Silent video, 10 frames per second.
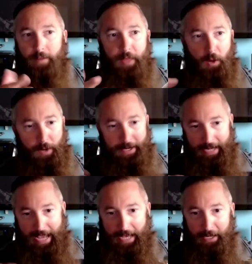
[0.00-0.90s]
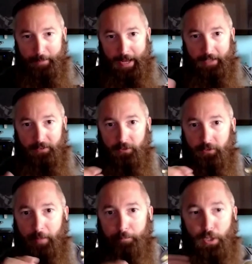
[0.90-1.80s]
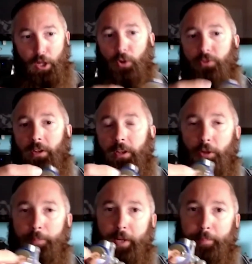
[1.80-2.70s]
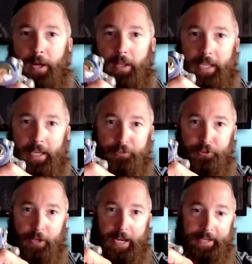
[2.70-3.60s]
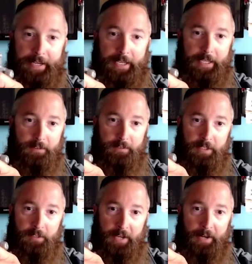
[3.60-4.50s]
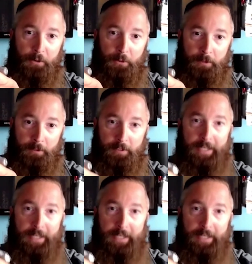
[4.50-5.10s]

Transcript: that when it atomizes, it blows a little bit of polyester and it hits these air horns,